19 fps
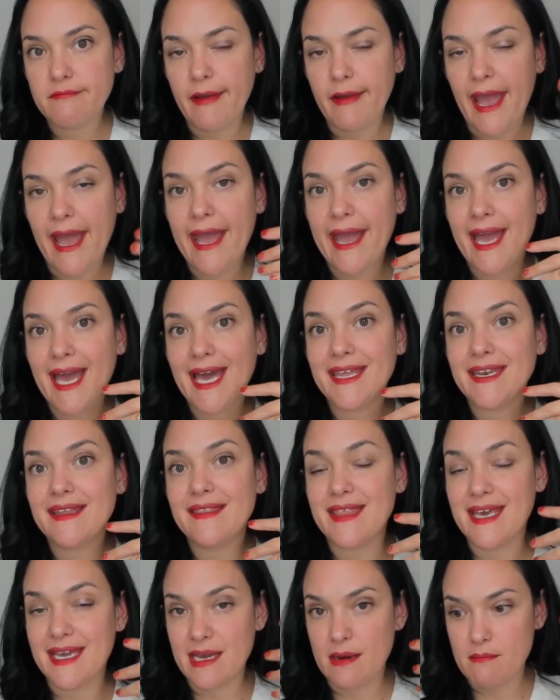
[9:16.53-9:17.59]
and
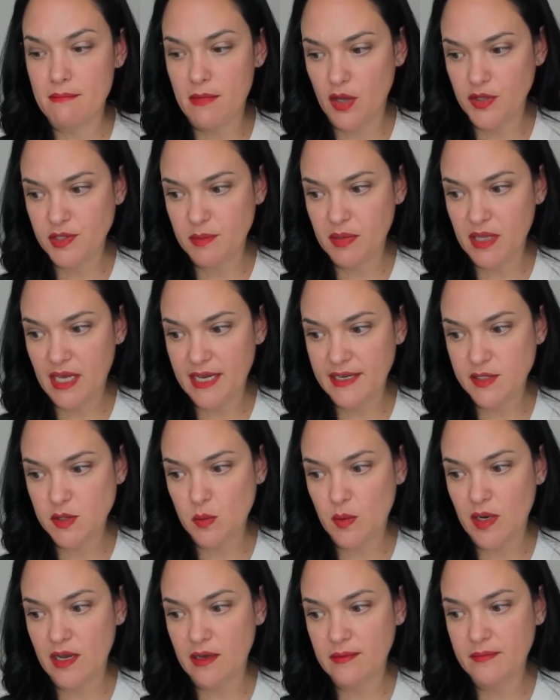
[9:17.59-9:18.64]
they can multiply as
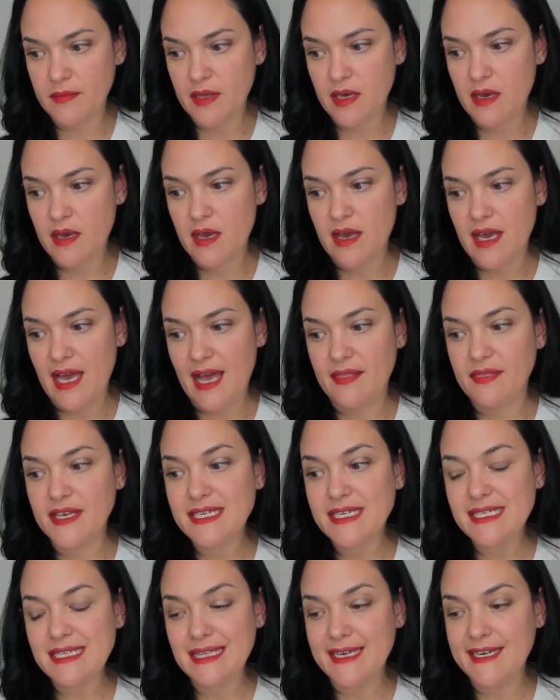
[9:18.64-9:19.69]
well. And
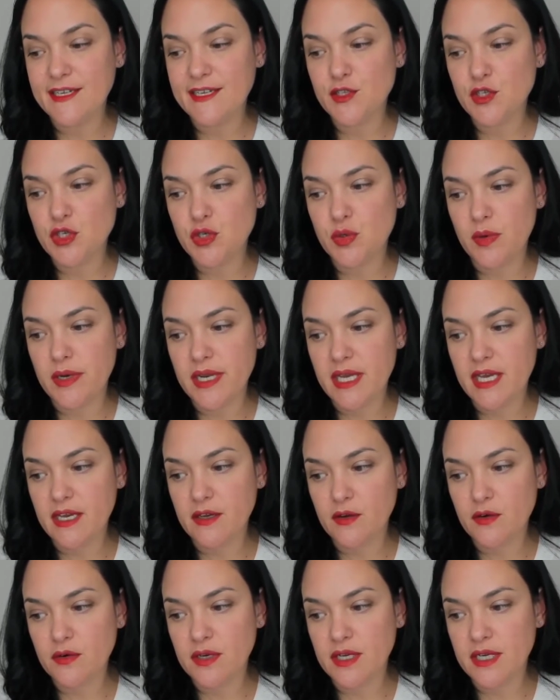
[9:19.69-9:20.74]
this leads to an
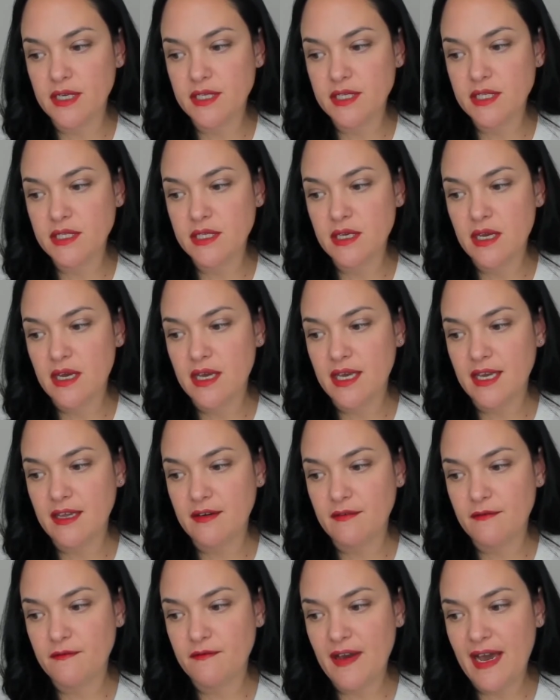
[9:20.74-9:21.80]
increase in
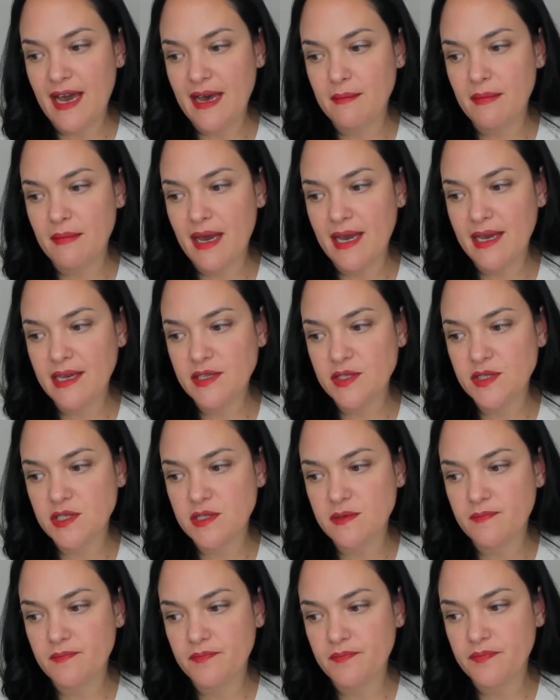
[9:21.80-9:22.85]
fat
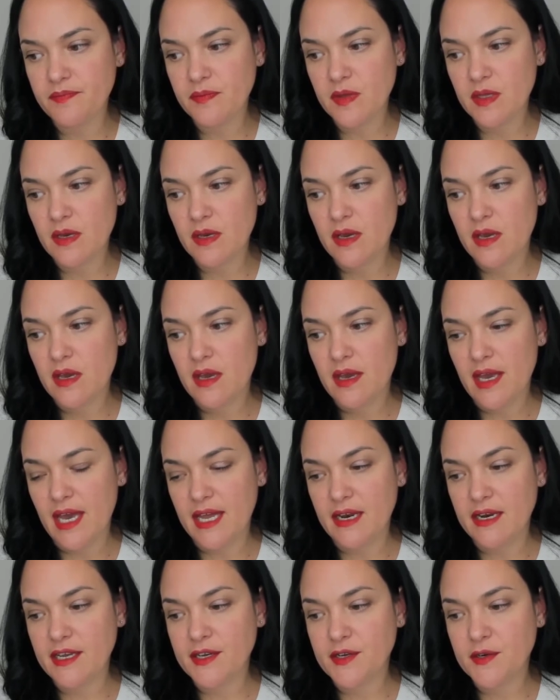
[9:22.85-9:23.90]
mass. And
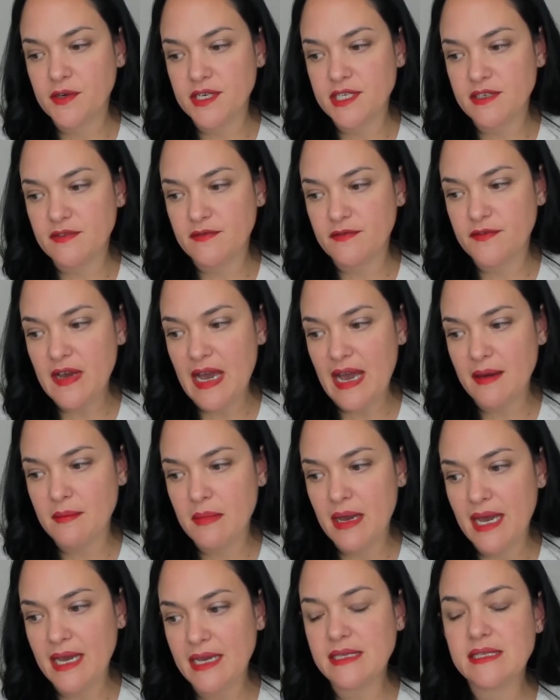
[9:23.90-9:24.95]
an increase in fat
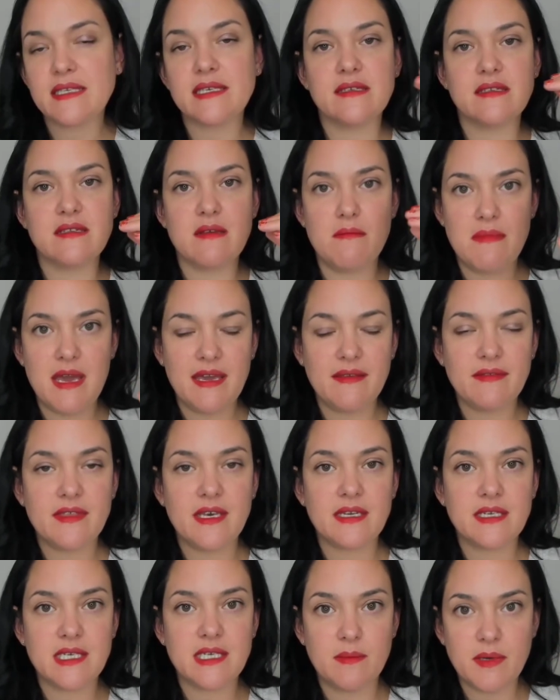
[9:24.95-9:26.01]
mass is the main
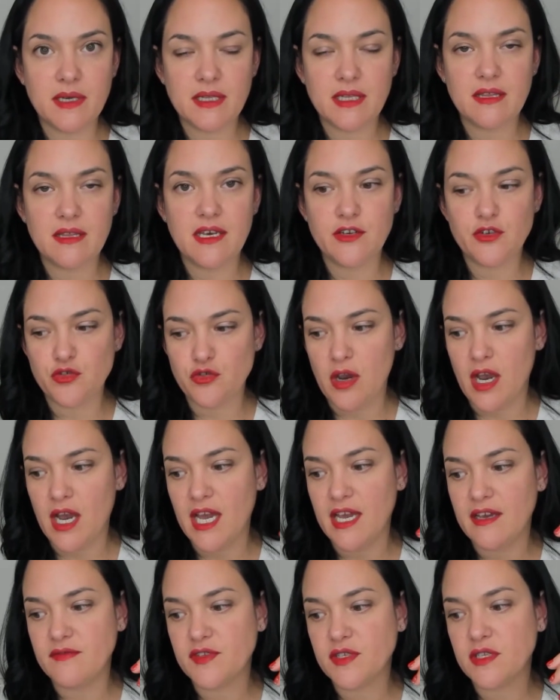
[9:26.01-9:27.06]
thing typically that
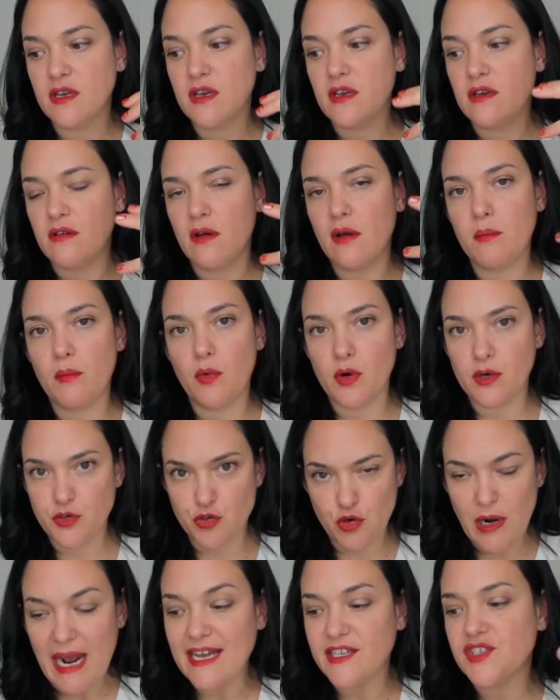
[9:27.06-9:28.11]
drives a more
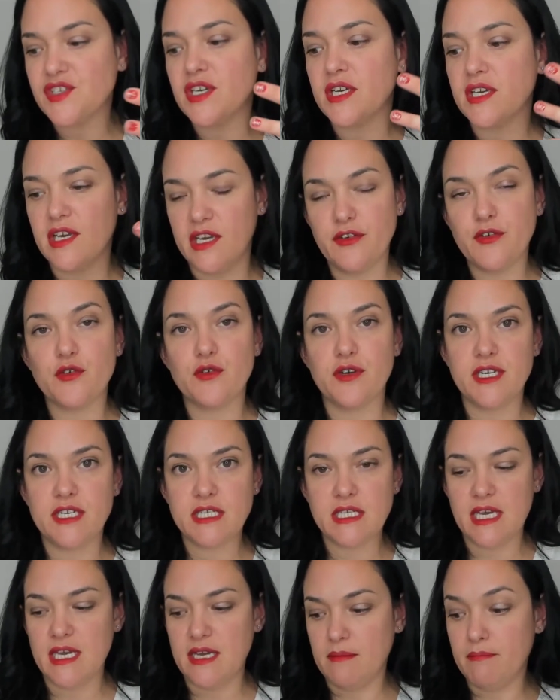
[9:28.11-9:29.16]
drastic increase
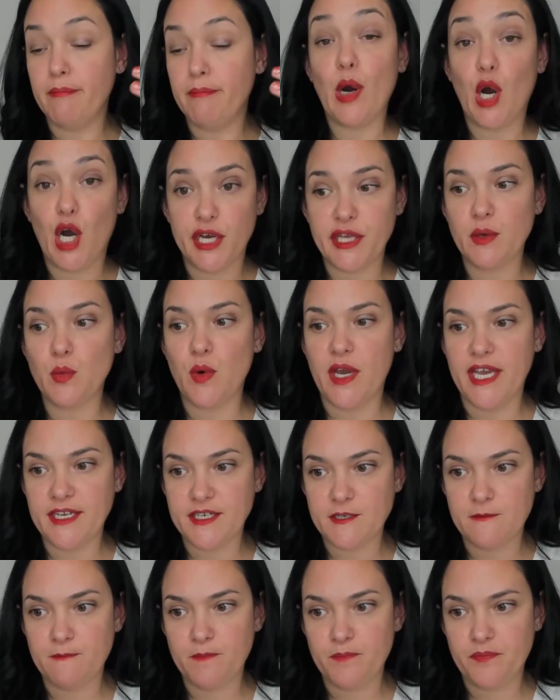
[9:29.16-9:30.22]
in body
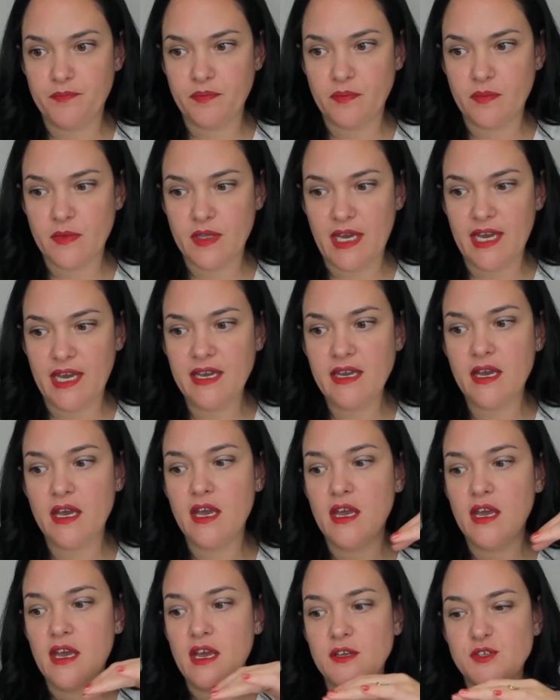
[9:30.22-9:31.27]
weight. Okay,
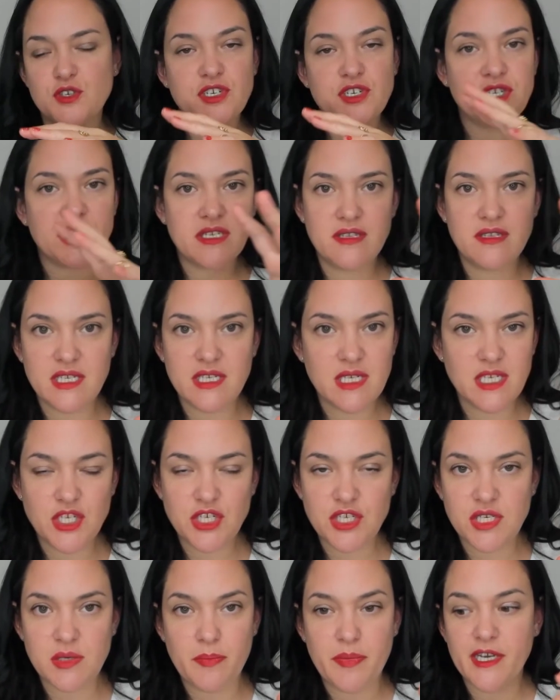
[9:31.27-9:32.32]
so this is
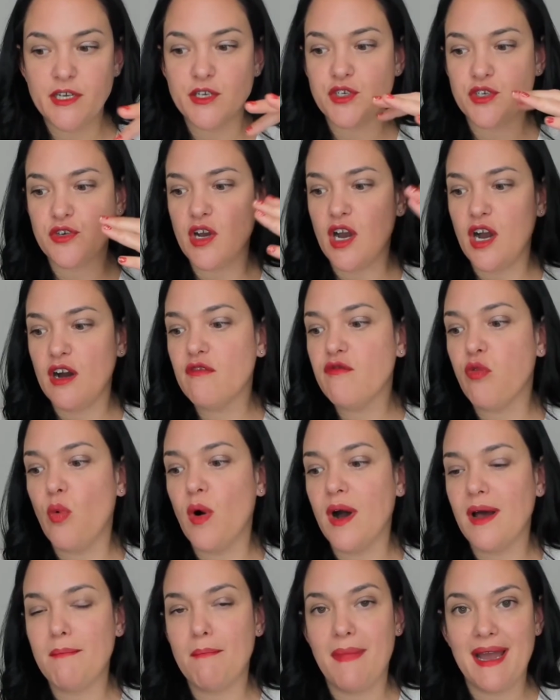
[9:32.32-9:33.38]
just a picture of
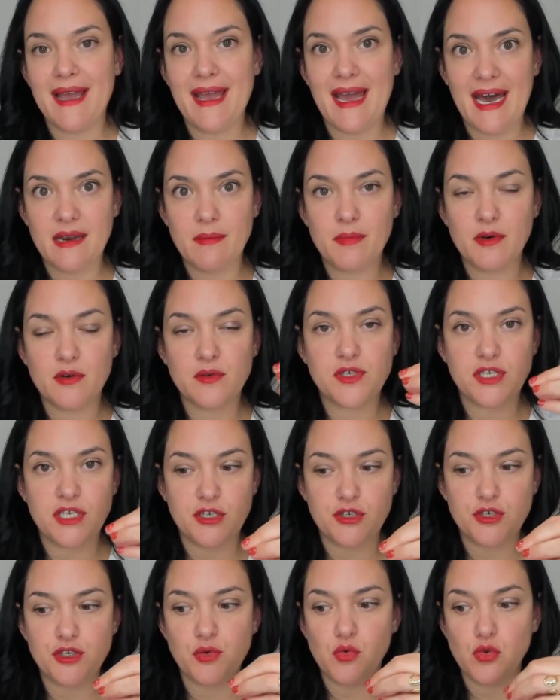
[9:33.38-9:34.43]
what my adipose
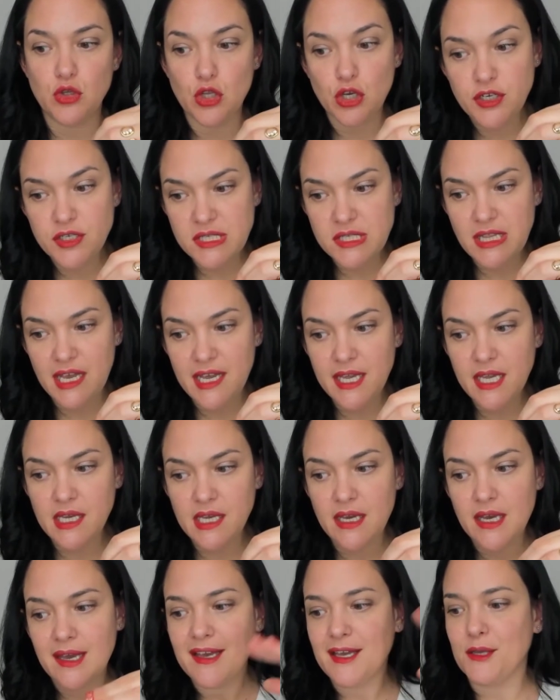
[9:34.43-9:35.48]
tissue looks like.
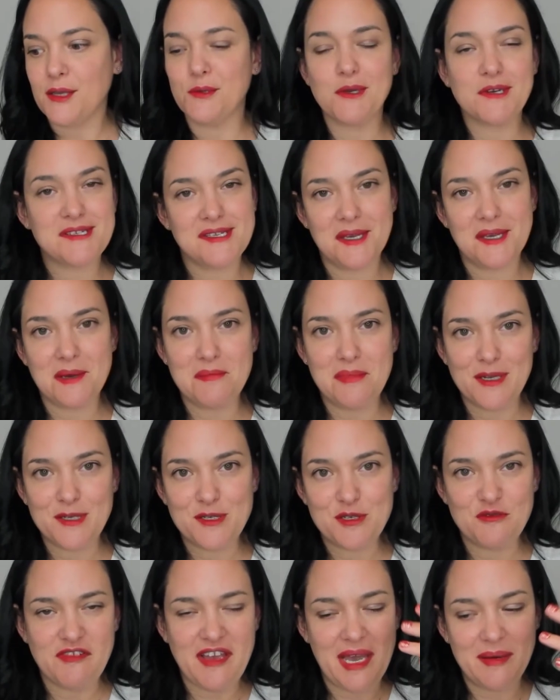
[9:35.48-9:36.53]
It looks like a bunch
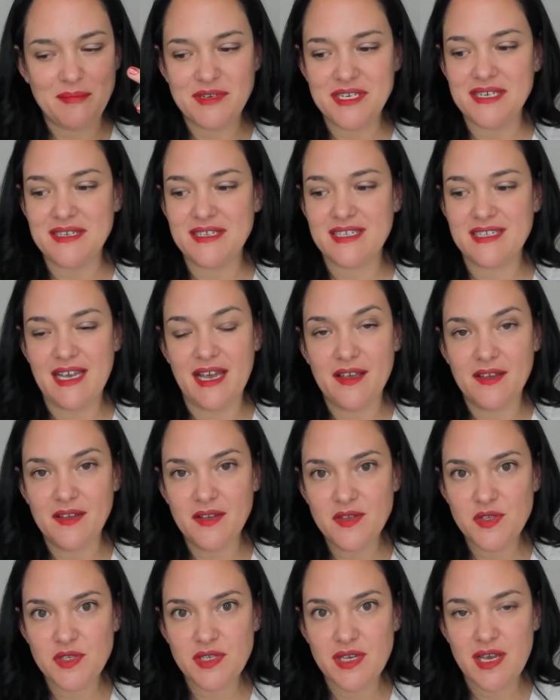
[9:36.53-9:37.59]
of empty
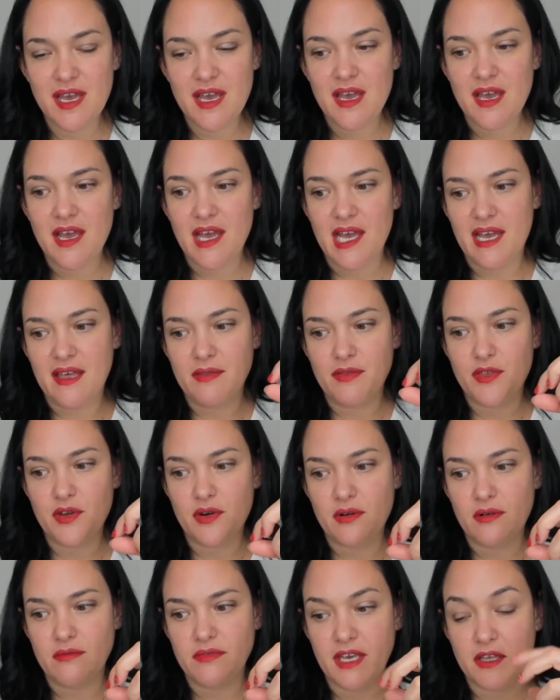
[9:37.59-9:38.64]
cells, and
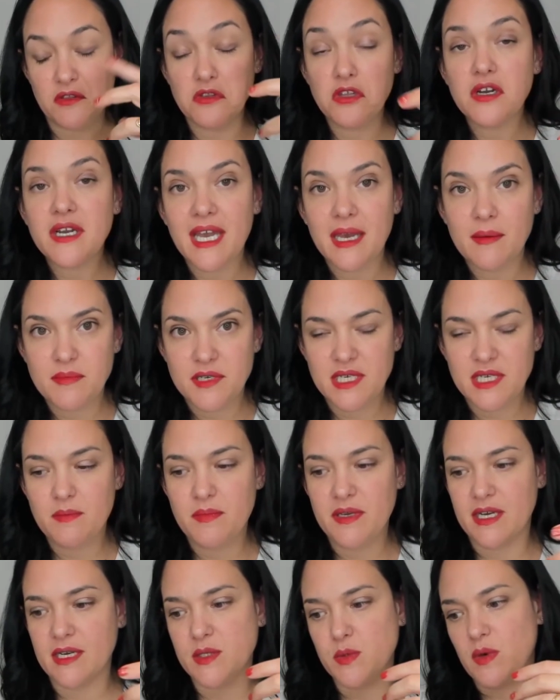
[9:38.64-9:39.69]
they look empty
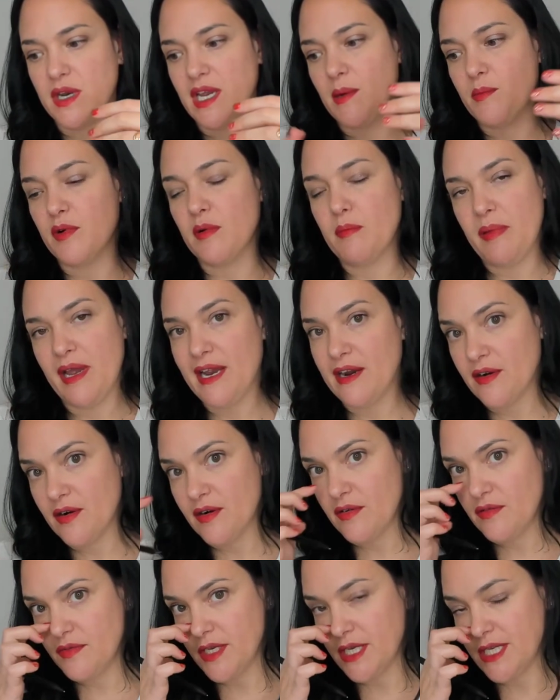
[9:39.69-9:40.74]
because when I
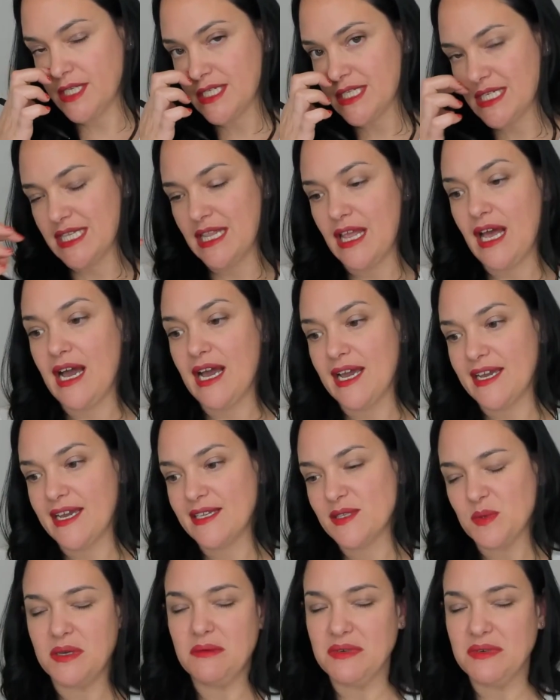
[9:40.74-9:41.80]
prepare these slides,
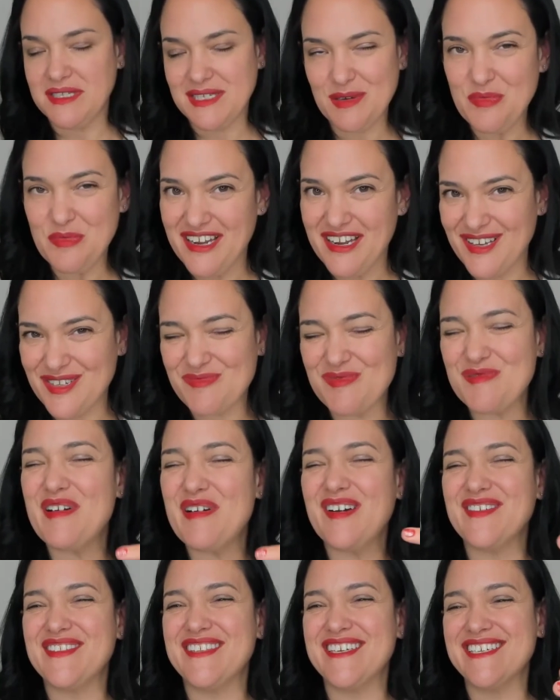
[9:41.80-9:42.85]
well, when someone else
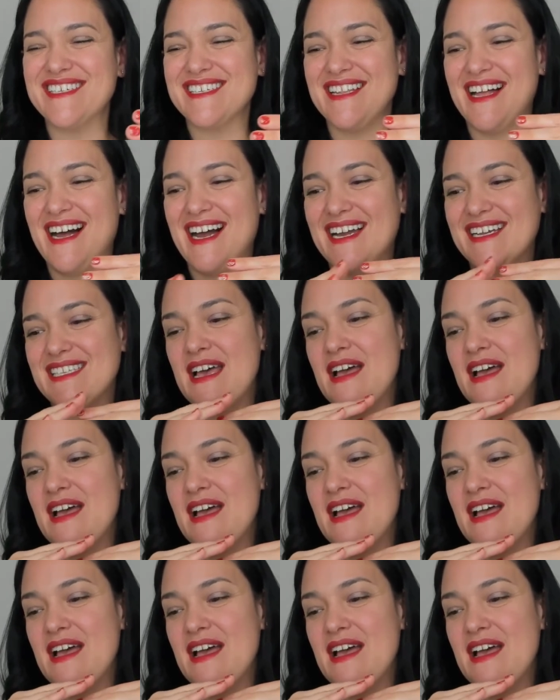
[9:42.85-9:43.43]
prepares these slides,